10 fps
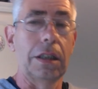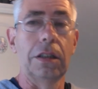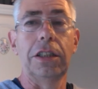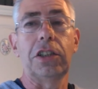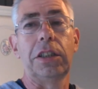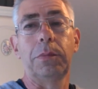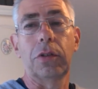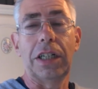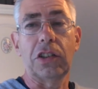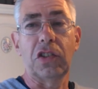conditioning
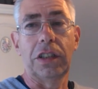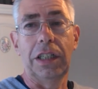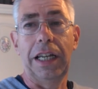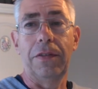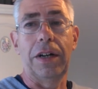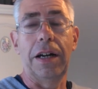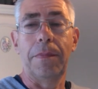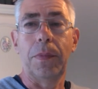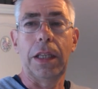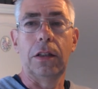products for the leather
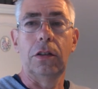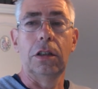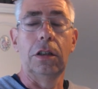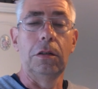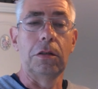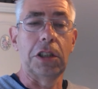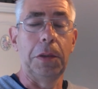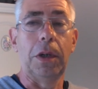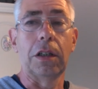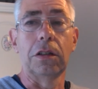to
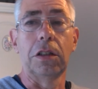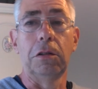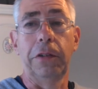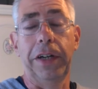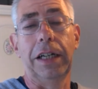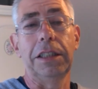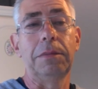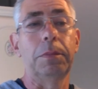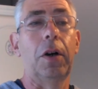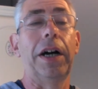see what I can do with it. I
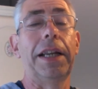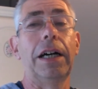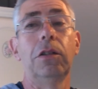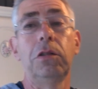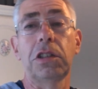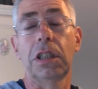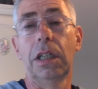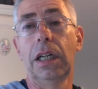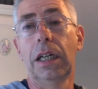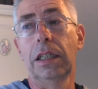didn't buy those
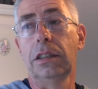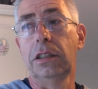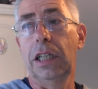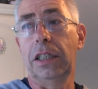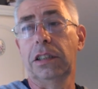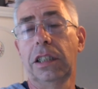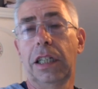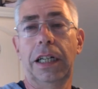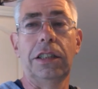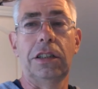just in
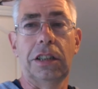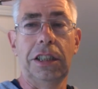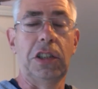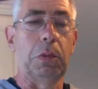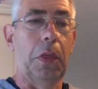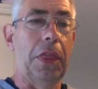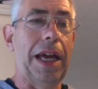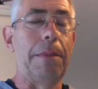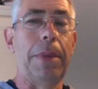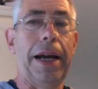case the seats were
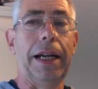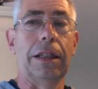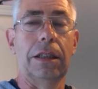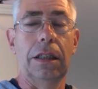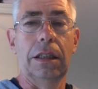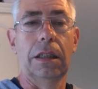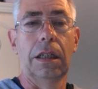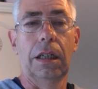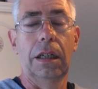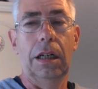that bad that
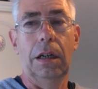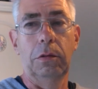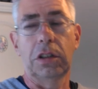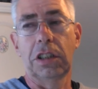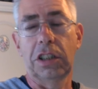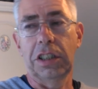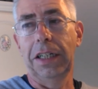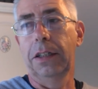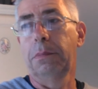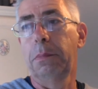I was going to
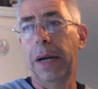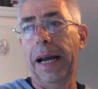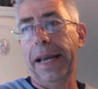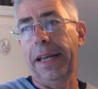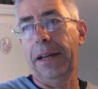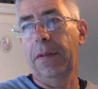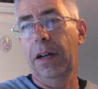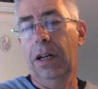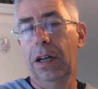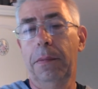send them back.
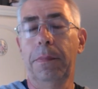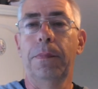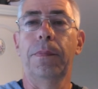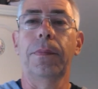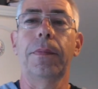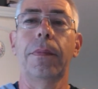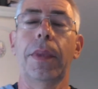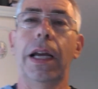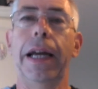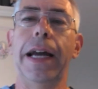How
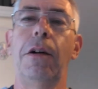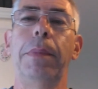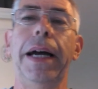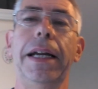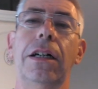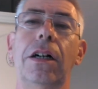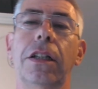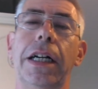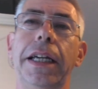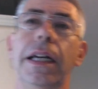bad
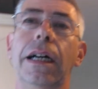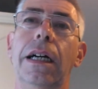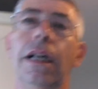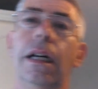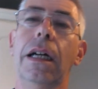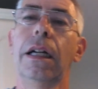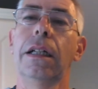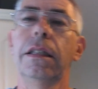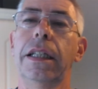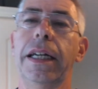are they?
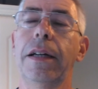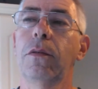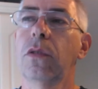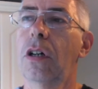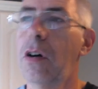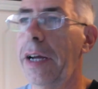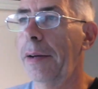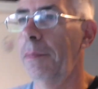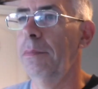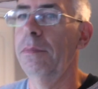They're
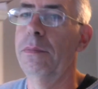right